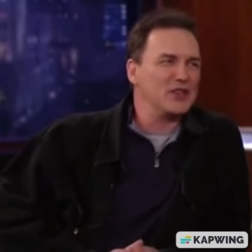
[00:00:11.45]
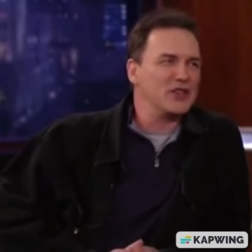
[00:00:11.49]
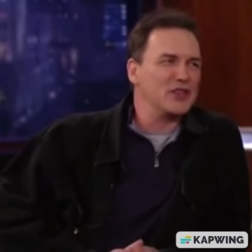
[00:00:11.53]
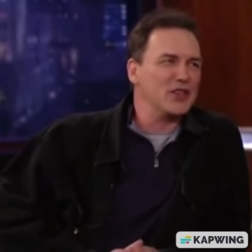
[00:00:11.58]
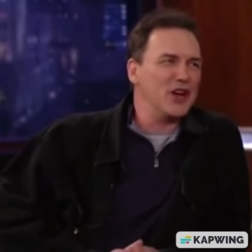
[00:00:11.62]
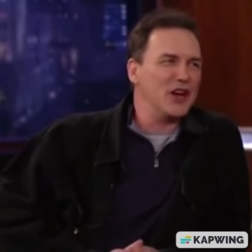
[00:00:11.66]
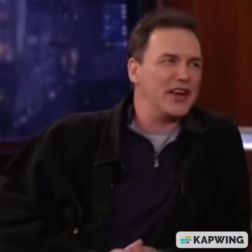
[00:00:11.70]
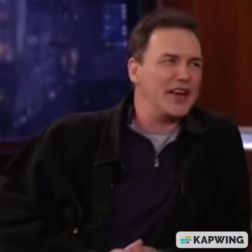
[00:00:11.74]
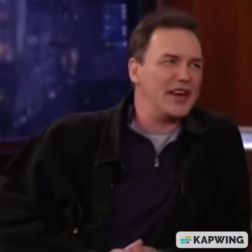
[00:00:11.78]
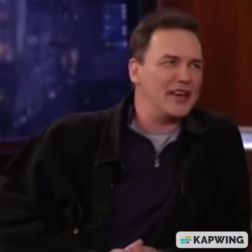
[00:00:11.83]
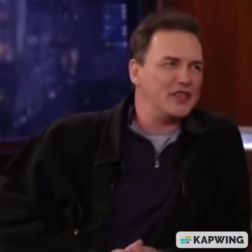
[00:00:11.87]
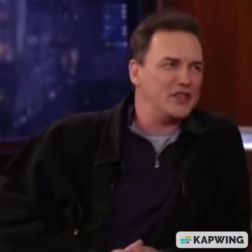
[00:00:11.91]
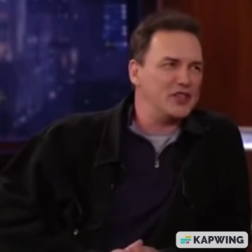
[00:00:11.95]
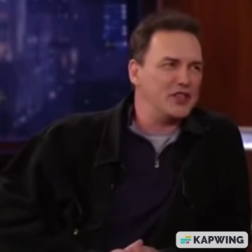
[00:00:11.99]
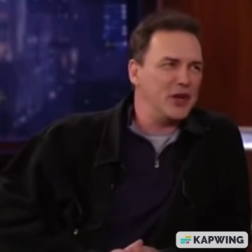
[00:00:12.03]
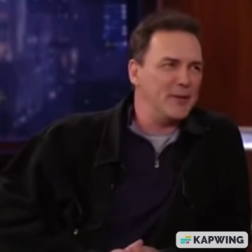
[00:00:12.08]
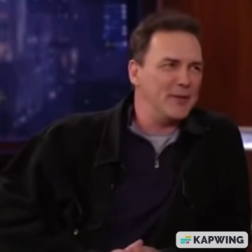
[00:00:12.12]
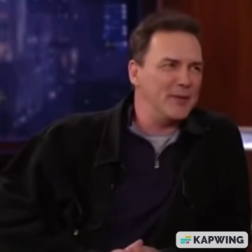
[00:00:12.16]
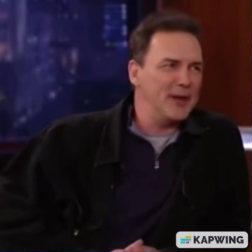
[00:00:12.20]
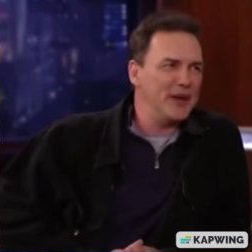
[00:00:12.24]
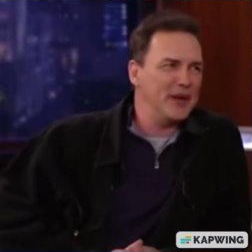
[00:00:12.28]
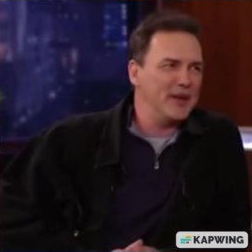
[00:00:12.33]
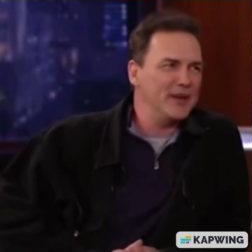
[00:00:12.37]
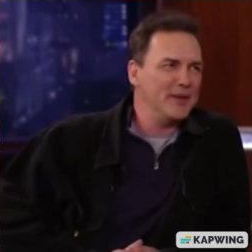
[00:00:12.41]
you just look at
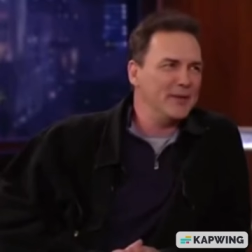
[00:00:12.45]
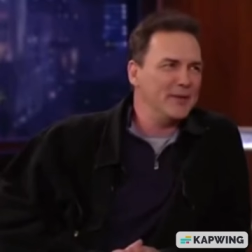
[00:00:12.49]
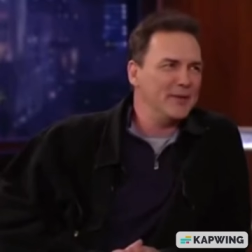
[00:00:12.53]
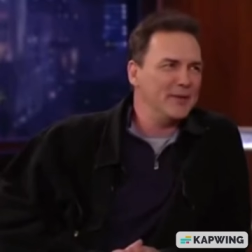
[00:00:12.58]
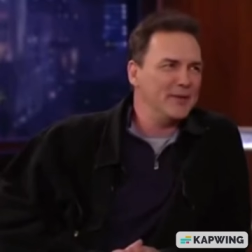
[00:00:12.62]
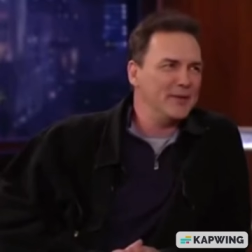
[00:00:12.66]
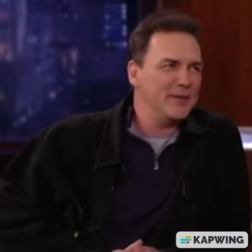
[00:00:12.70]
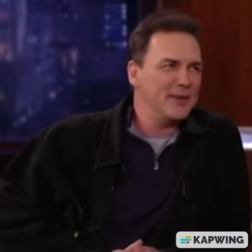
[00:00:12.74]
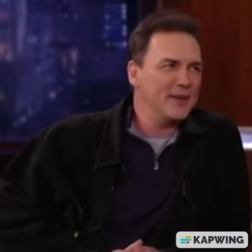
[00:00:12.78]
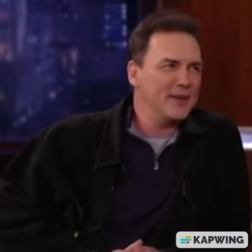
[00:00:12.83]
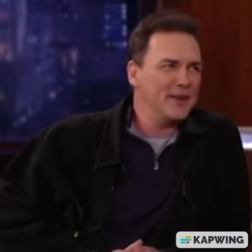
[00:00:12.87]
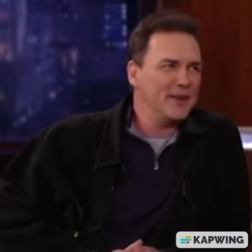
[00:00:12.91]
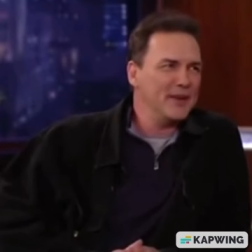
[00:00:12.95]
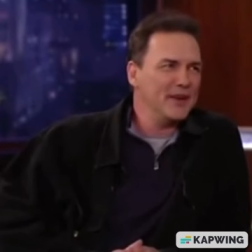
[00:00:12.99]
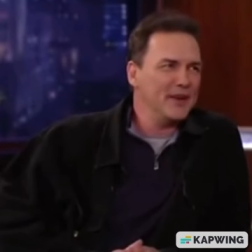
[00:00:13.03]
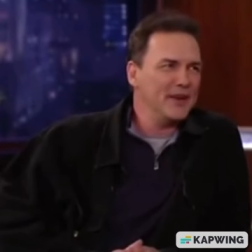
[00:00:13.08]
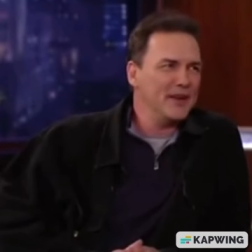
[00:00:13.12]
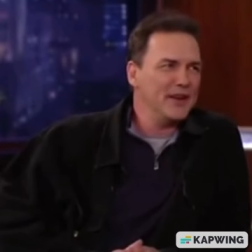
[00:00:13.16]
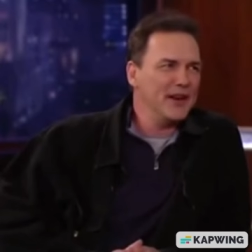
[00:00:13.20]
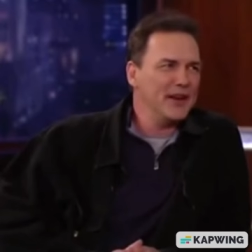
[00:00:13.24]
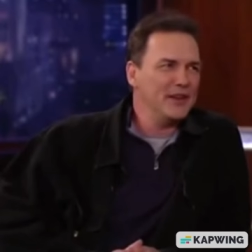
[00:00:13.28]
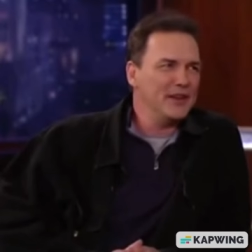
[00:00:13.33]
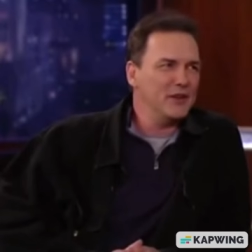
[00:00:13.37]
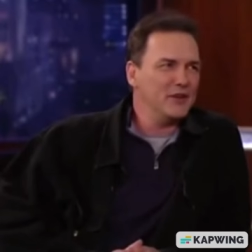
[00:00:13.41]
Jimmy.
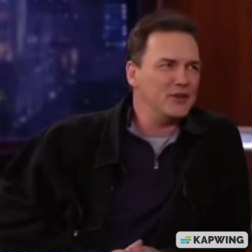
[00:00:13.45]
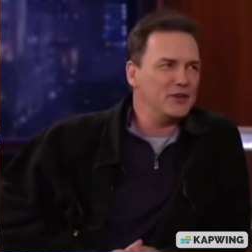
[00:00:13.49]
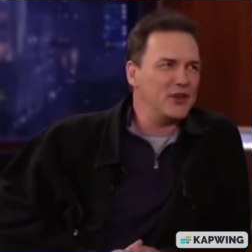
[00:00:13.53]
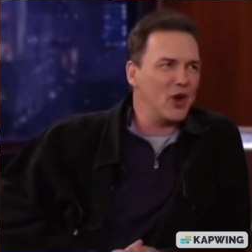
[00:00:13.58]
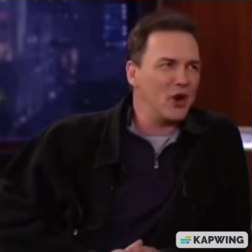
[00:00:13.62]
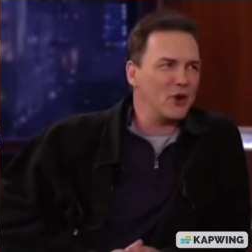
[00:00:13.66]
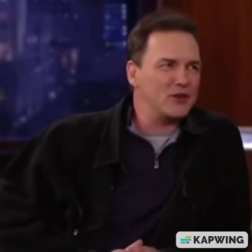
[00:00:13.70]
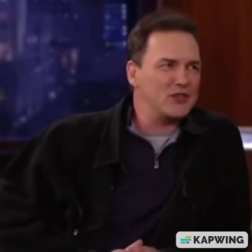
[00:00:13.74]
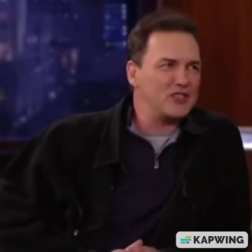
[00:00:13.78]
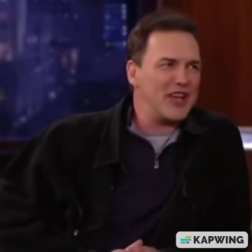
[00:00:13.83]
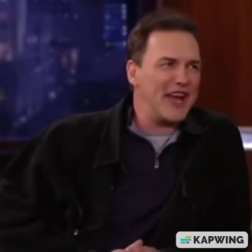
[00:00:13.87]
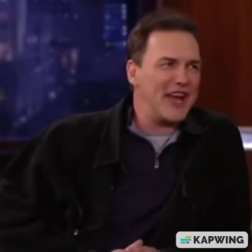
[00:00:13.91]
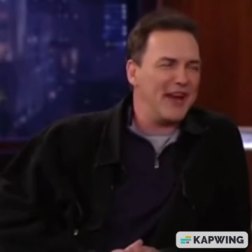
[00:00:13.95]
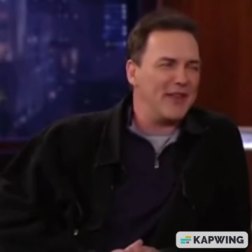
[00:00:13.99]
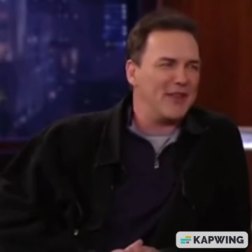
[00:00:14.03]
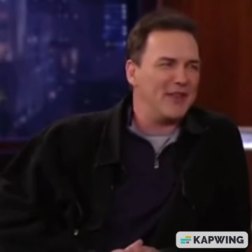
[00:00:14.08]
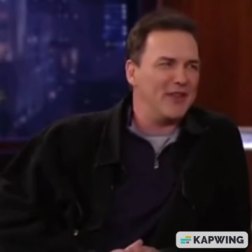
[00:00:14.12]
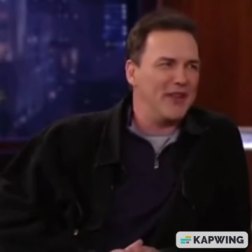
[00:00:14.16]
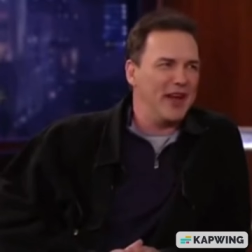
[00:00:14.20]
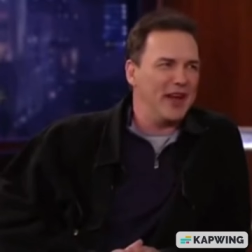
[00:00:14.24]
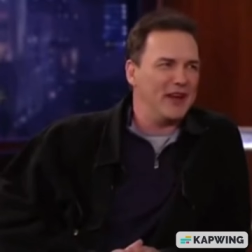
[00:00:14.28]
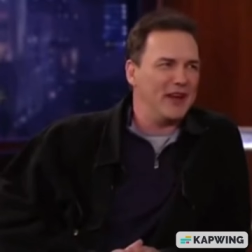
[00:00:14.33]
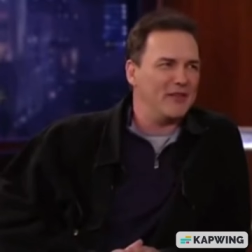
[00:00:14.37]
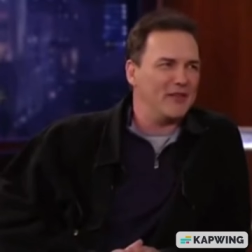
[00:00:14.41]
You don't say
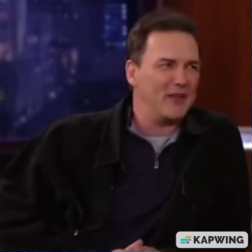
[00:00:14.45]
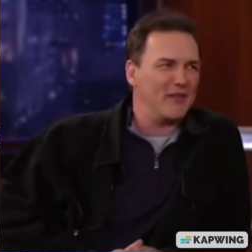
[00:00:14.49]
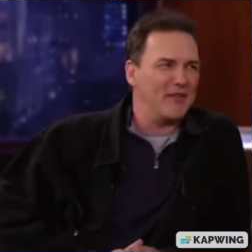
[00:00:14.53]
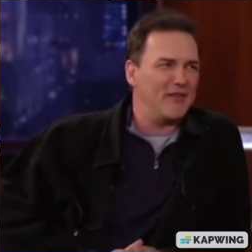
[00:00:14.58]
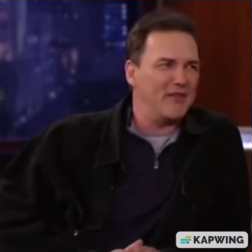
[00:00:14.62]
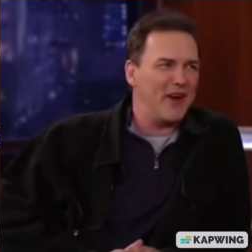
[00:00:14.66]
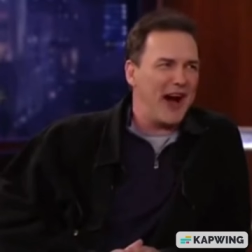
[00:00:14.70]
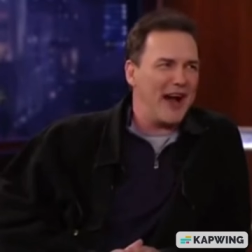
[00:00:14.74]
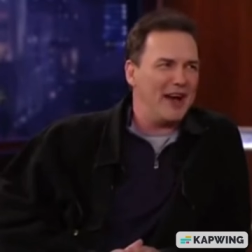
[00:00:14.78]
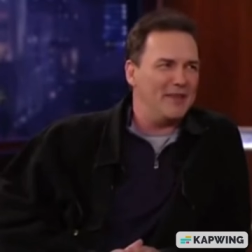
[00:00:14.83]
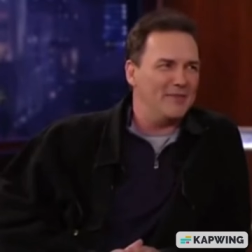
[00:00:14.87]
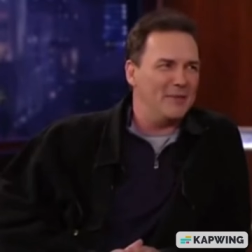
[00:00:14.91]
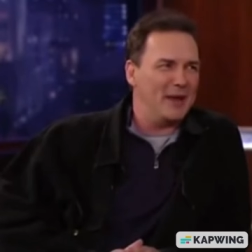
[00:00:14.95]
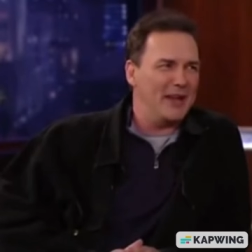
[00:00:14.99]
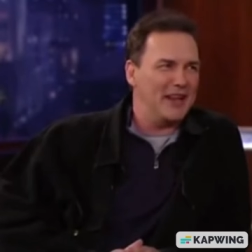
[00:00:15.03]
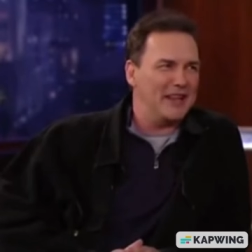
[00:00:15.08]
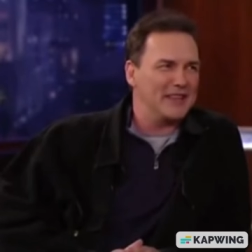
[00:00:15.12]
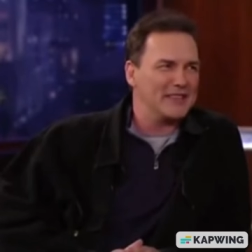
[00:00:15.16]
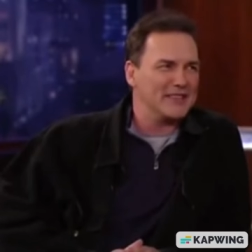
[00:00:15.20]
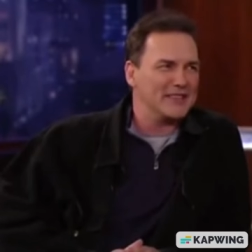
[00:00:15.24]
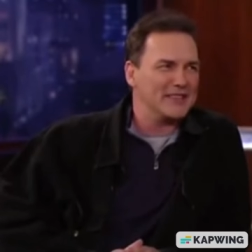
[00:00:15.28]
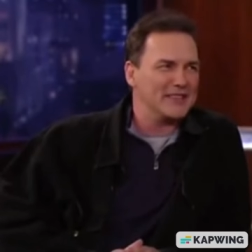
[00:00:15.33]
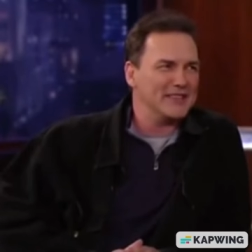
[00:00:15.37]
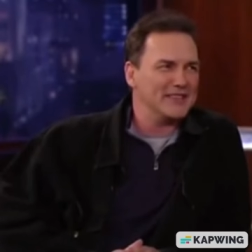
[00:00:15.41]
a thing for five
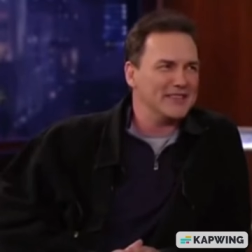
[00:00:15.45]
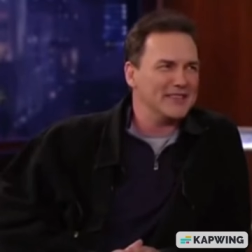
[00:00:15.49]
minutes.